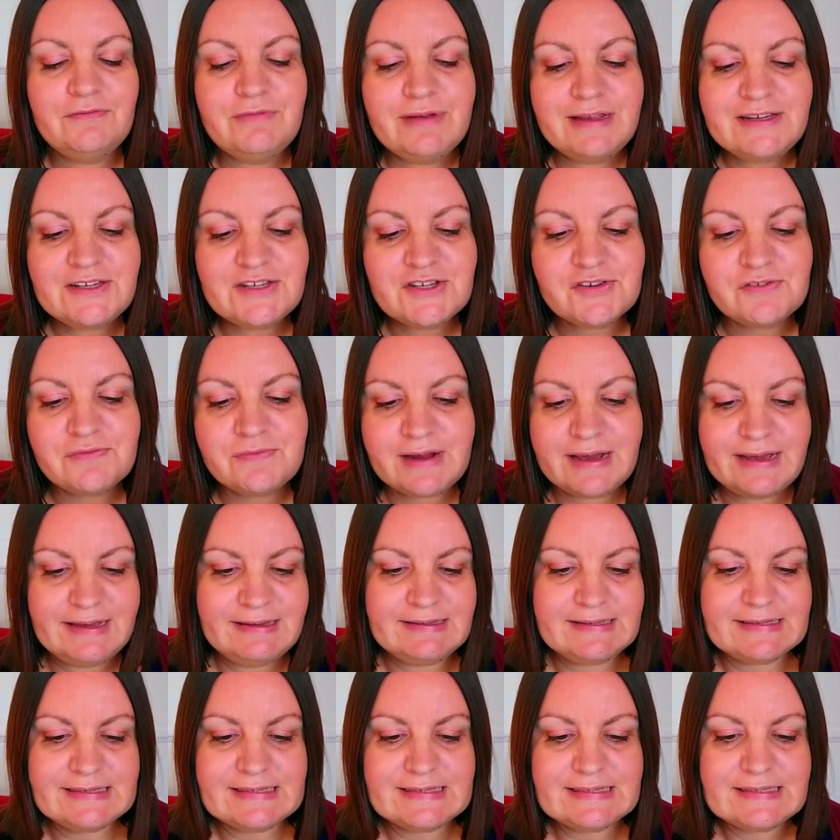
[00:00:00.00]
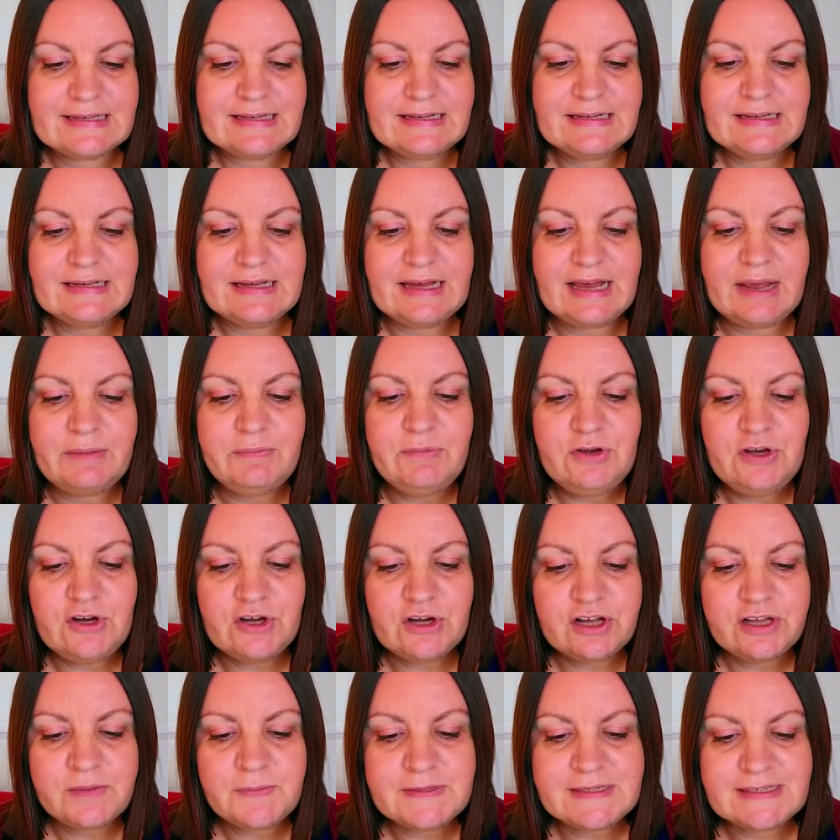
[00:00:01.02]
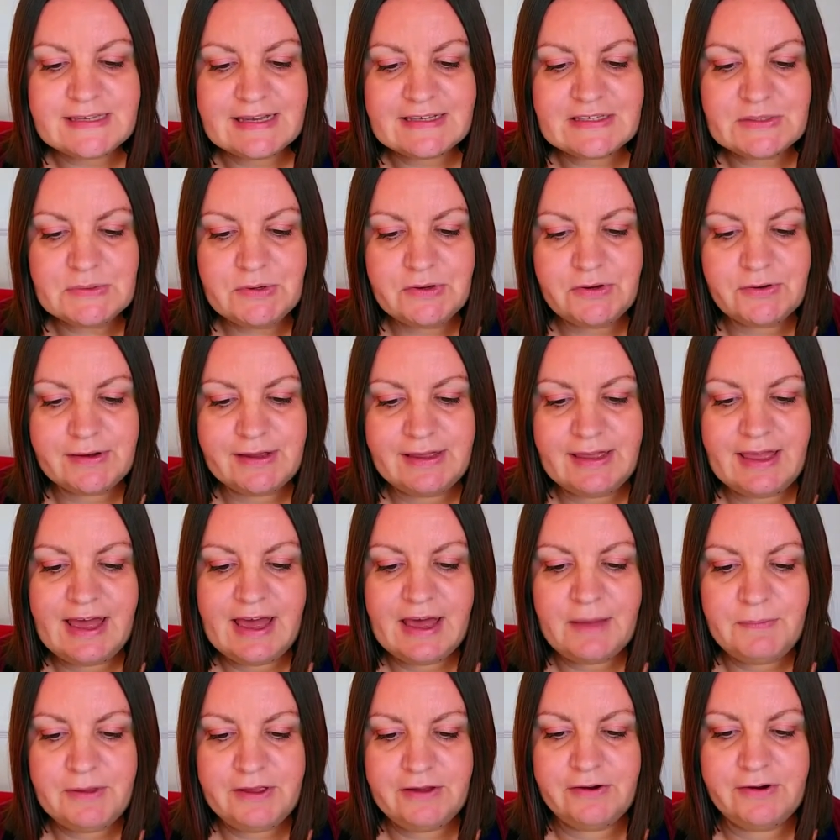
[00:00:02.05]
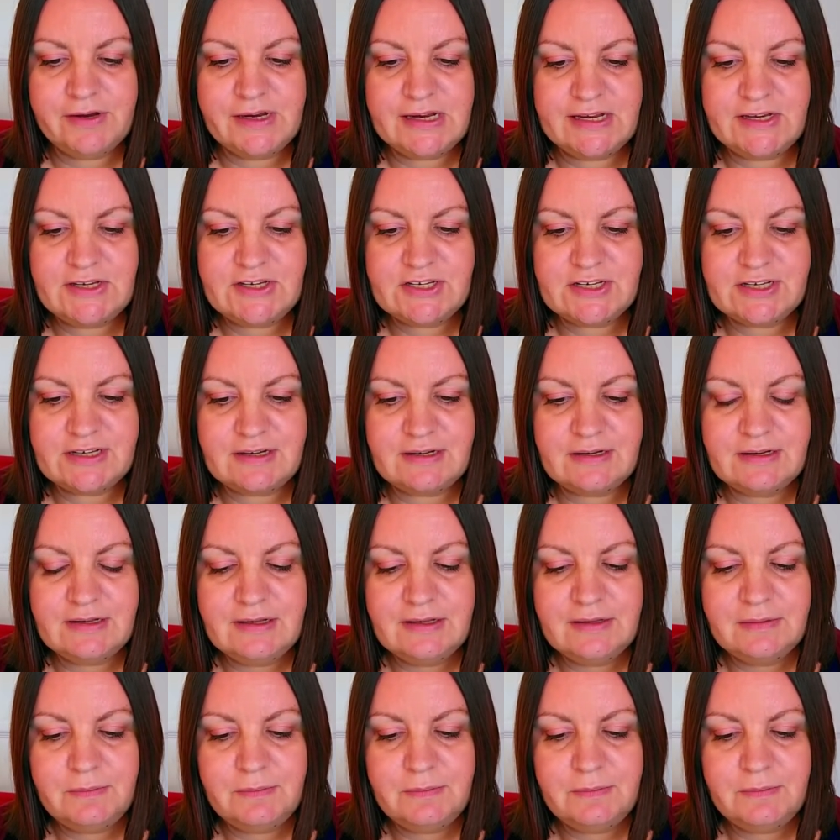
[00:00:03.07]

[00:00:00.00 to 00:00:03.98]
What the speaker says: Rachel writes, I'm not obsessed with great habit creation